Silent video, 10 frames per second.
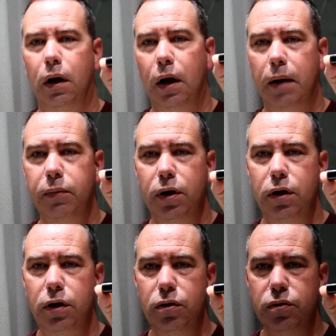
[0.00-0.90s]
I'm going
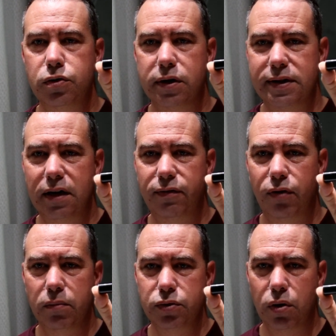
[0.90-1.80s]
to use a scent
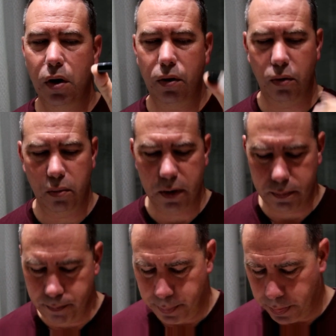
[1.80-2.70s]
from Zo
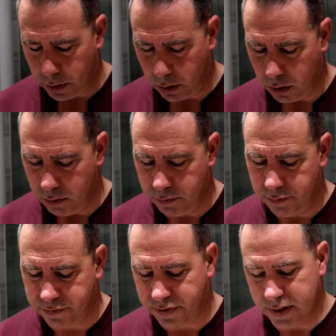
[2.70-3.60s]
Aroma,
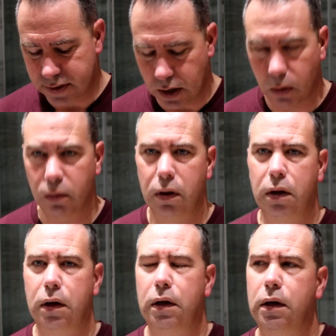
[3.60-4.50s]
Frisson.
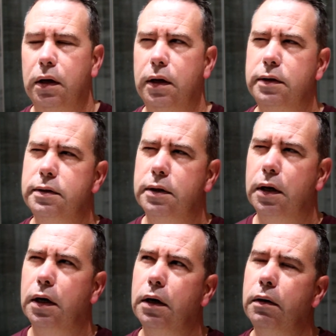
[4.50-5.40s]
It's
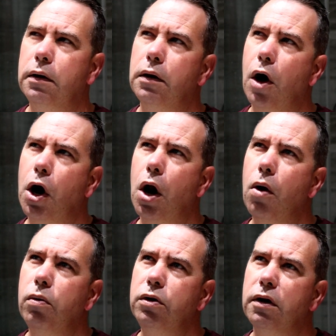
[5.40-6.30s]
a
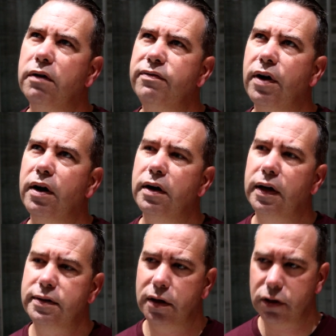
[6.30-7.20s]
clone of
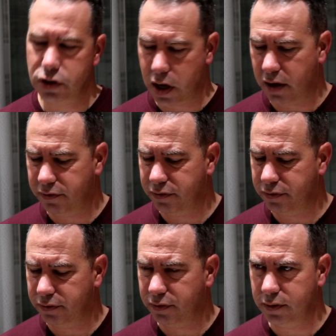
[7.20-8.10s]

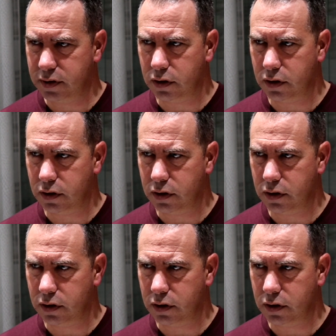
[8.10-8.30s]
Xerjoff